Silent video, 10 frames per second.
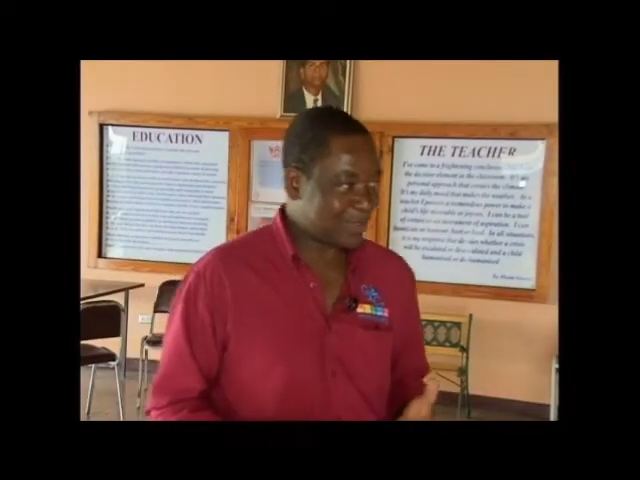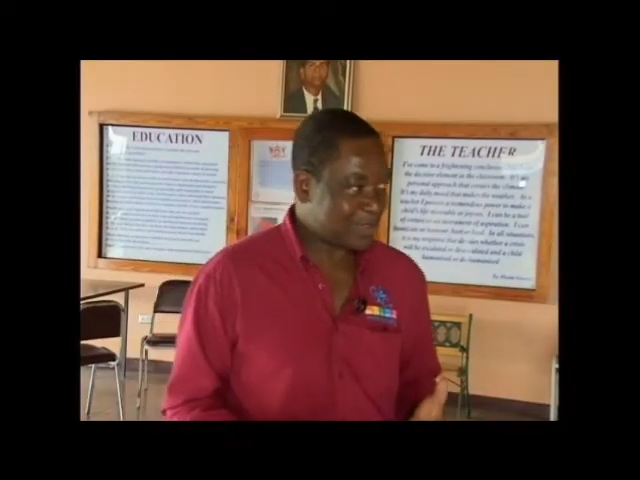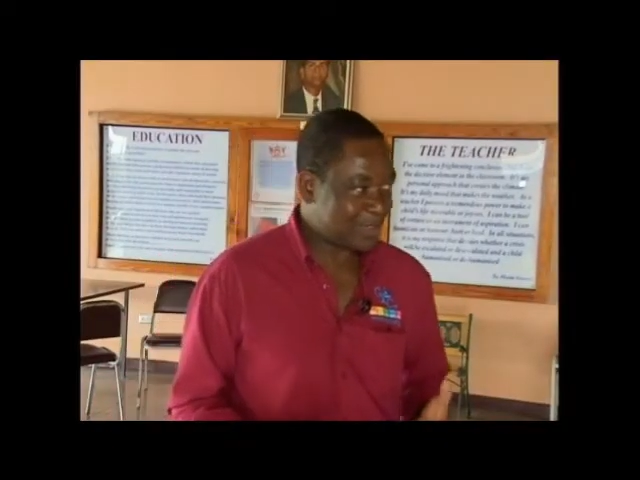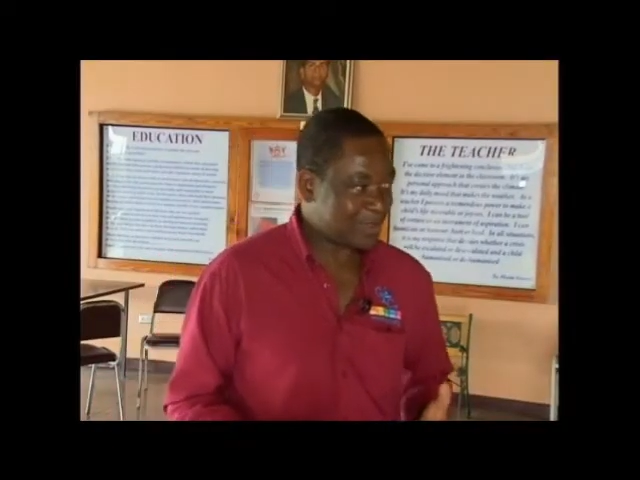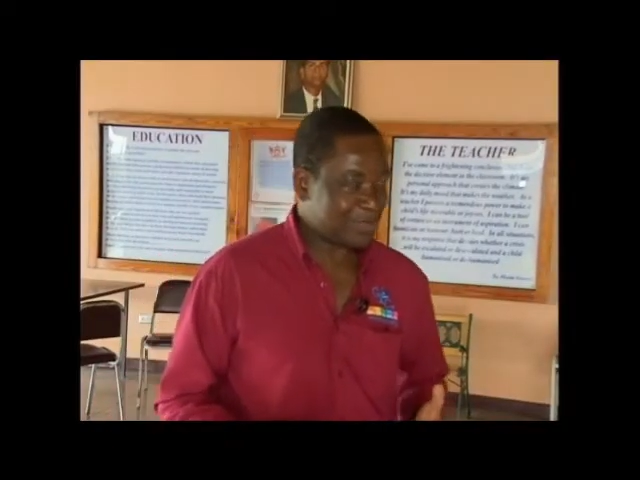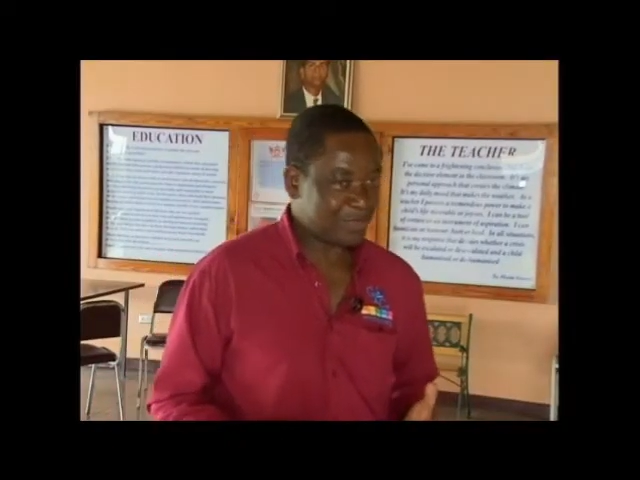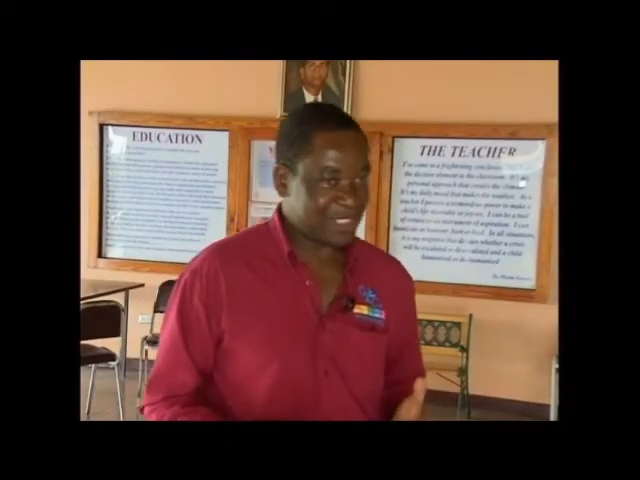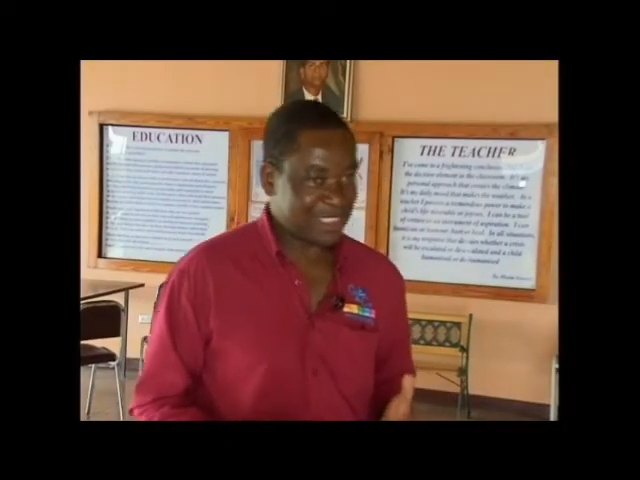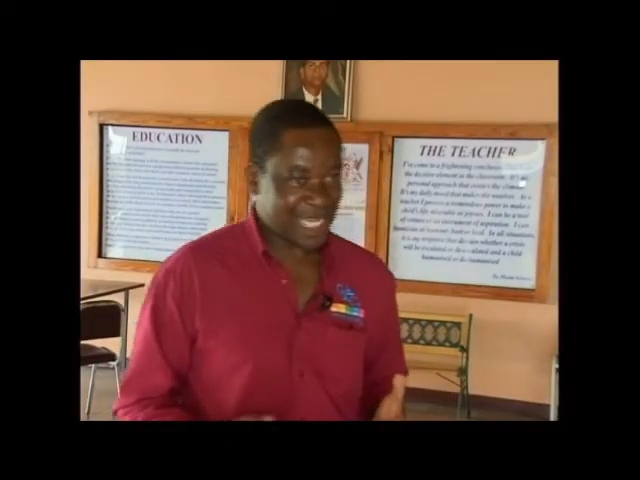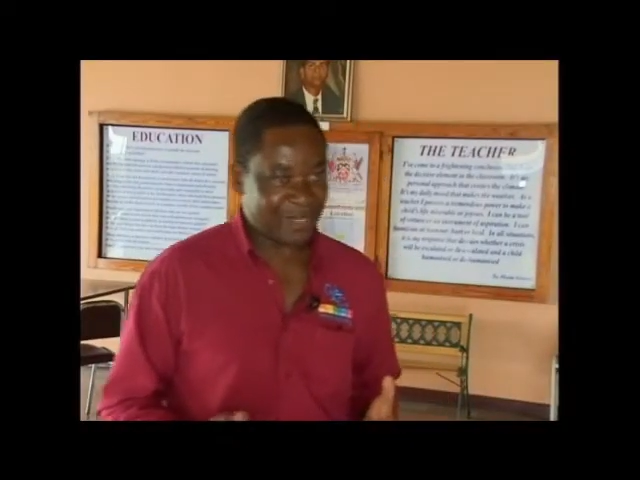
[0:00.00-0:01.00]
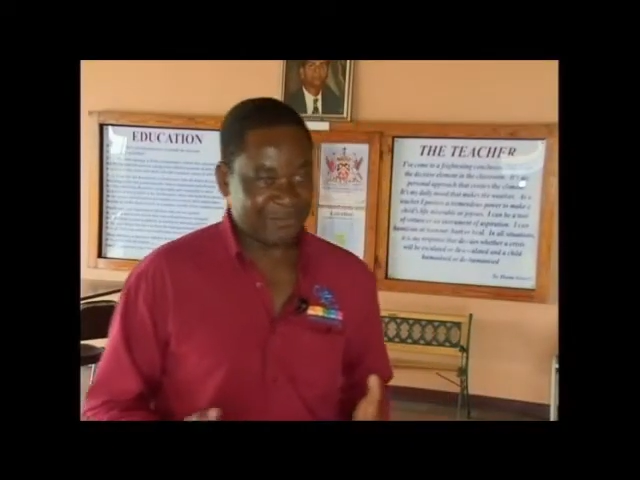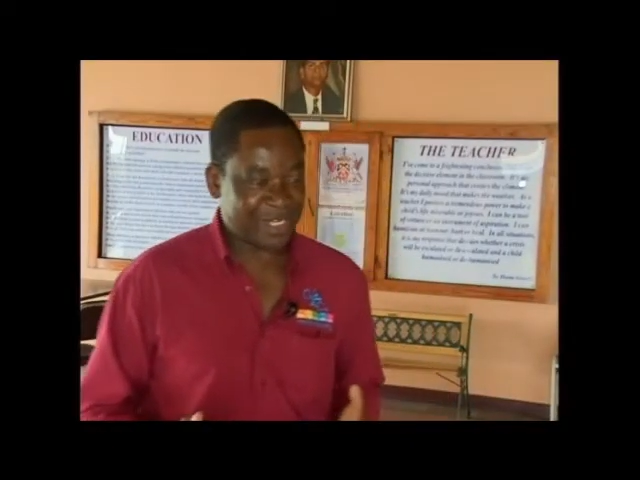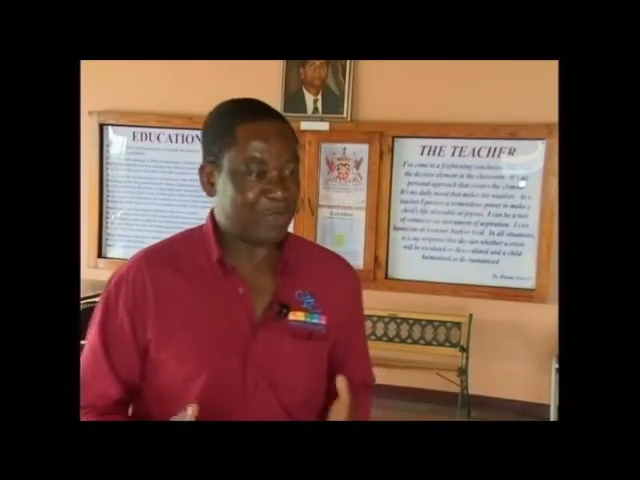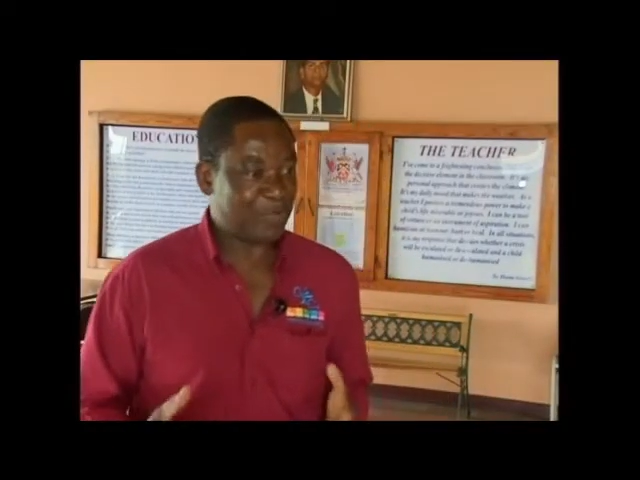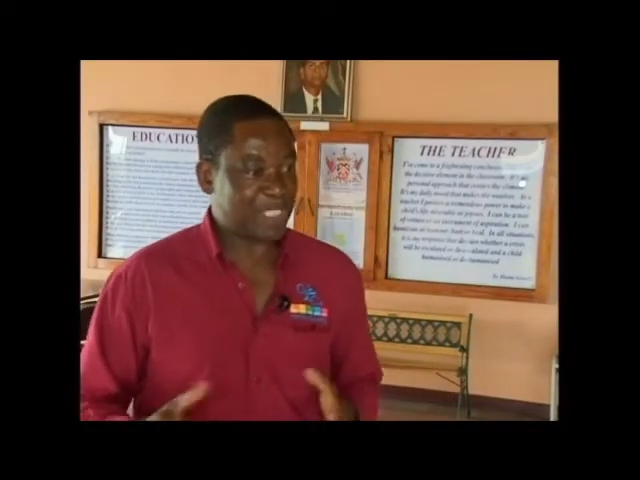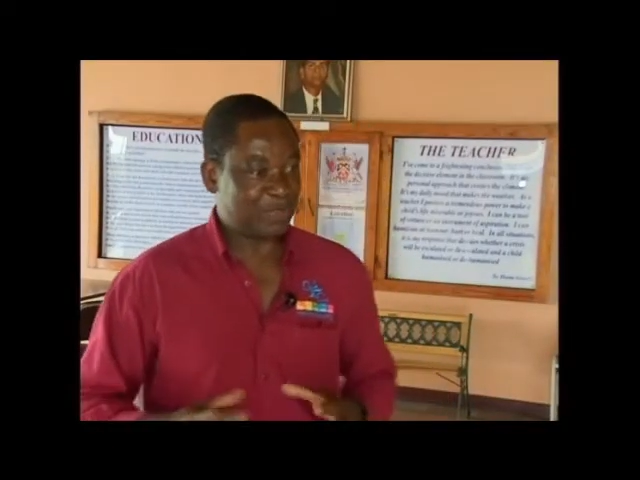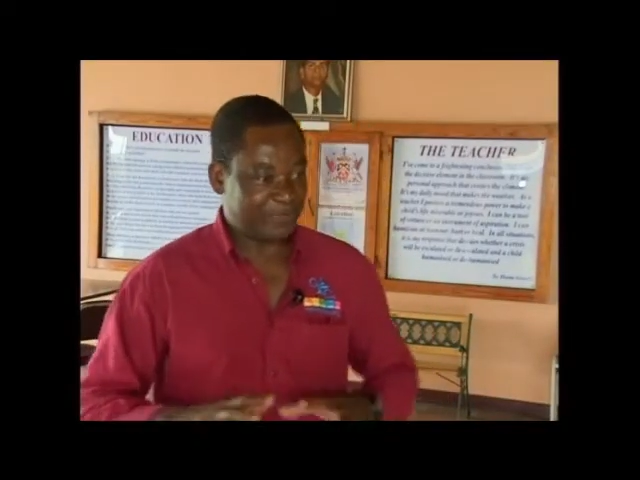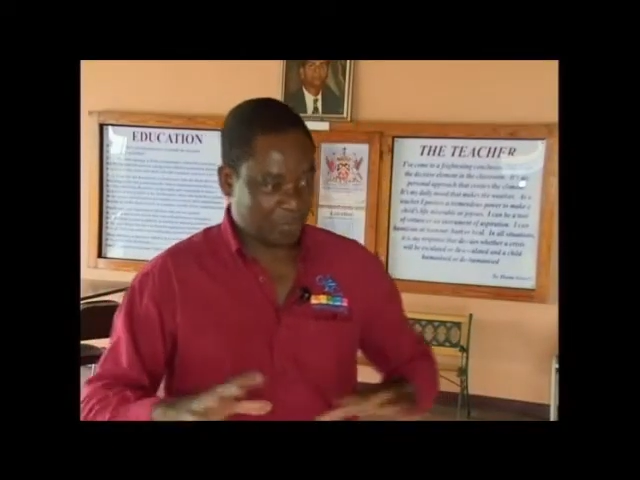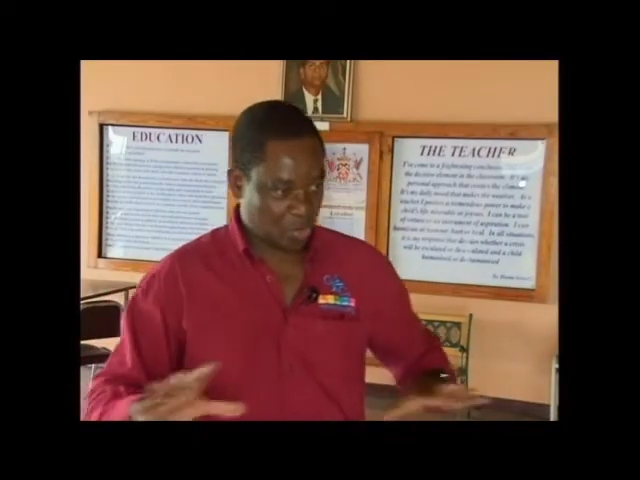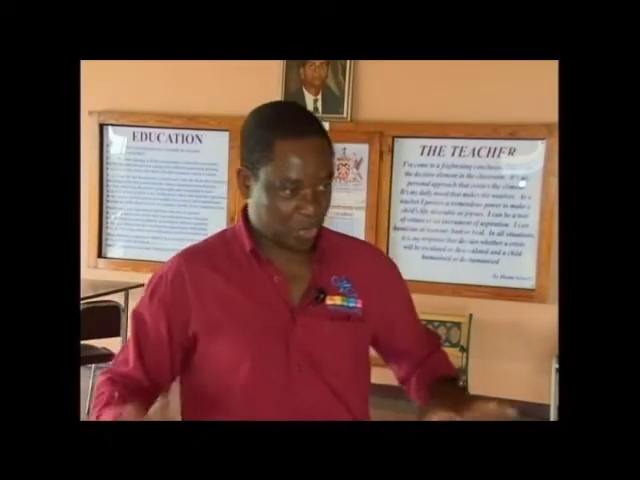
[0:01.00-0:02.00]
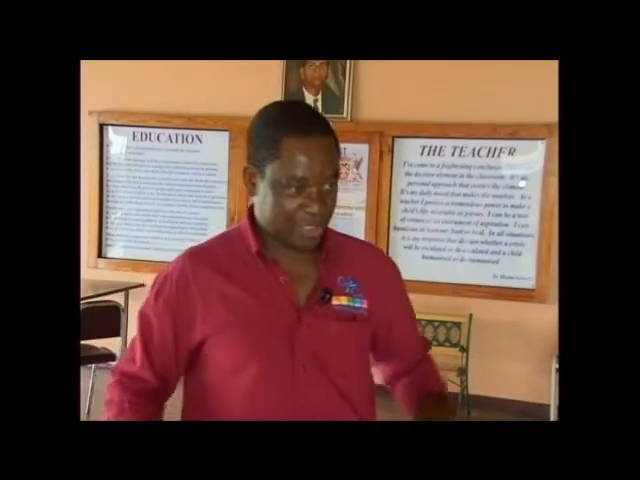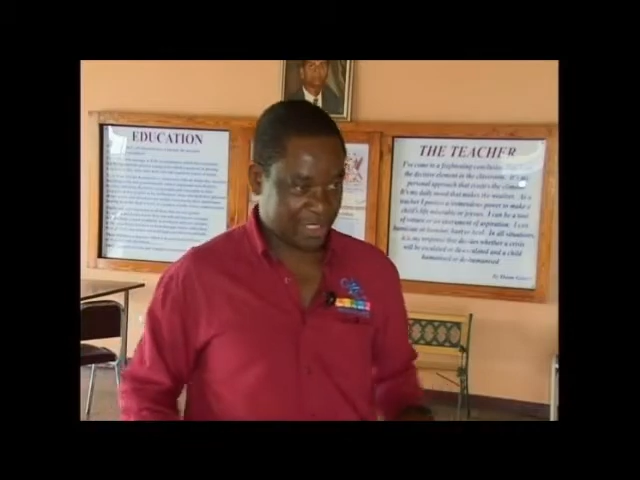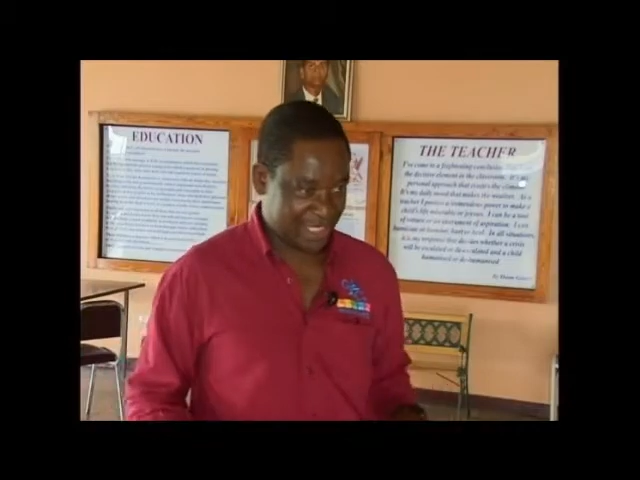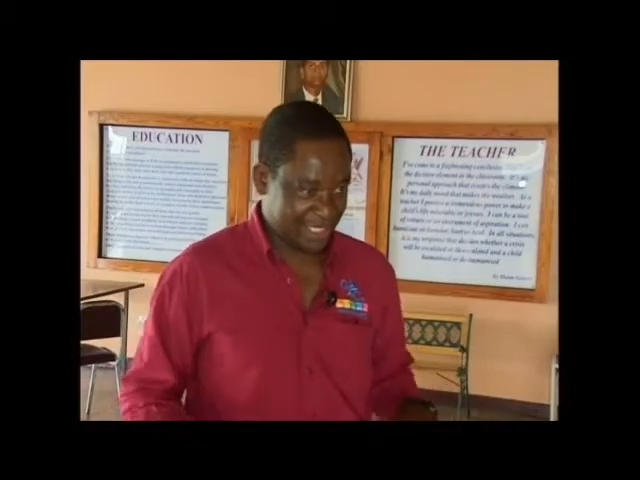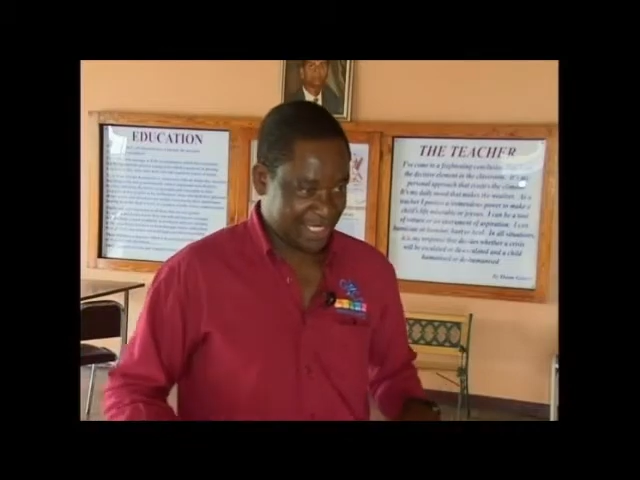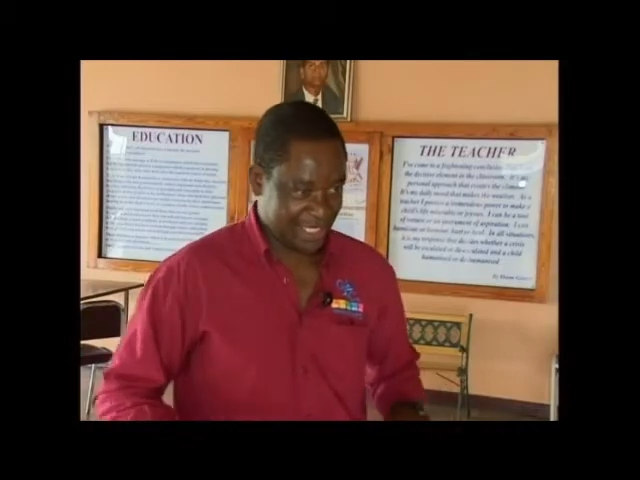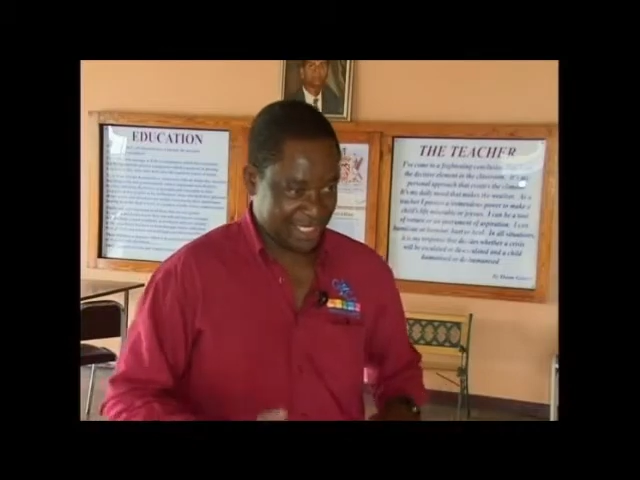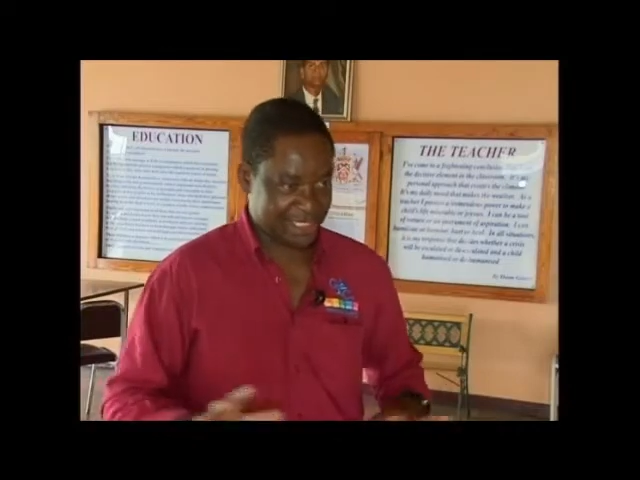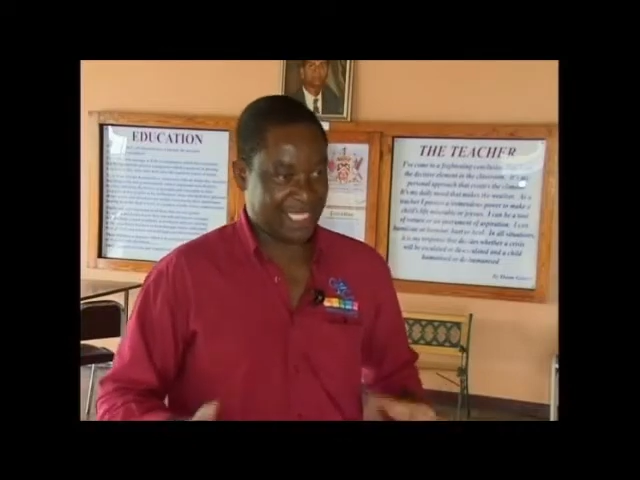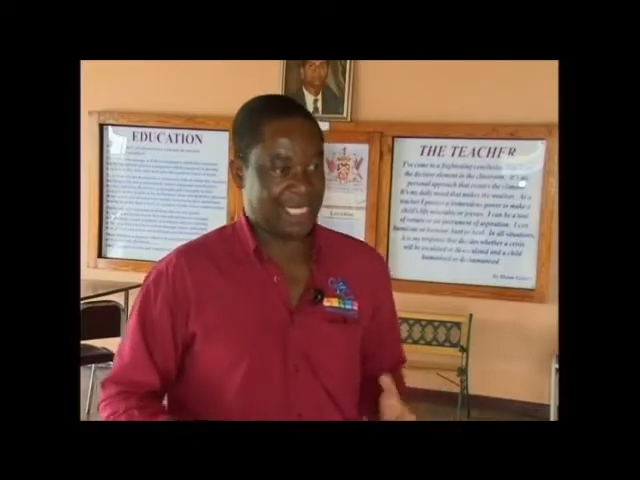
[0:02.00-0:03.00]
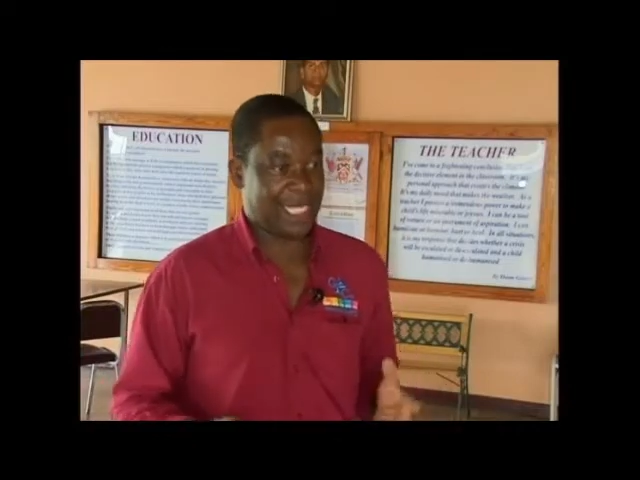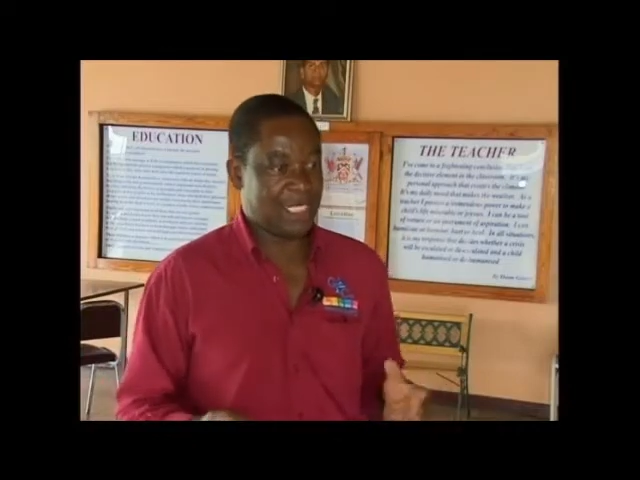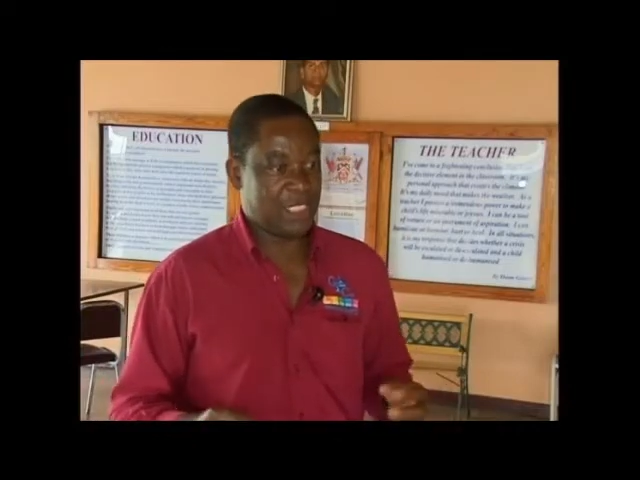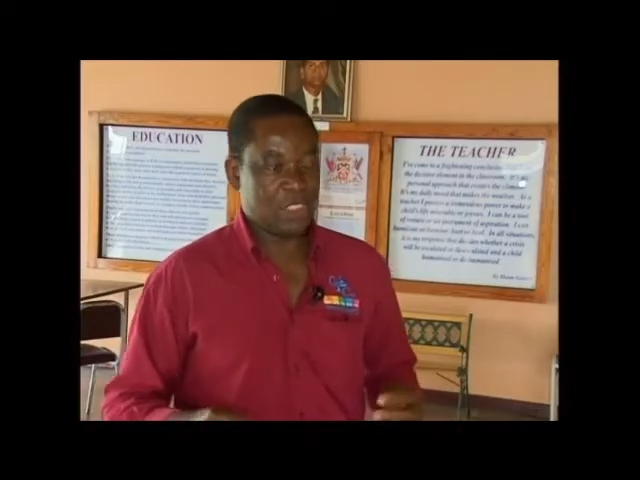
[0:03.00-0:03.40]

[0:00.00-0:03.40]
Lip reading: Officer at the Caribbean Examinations Council's Barbados head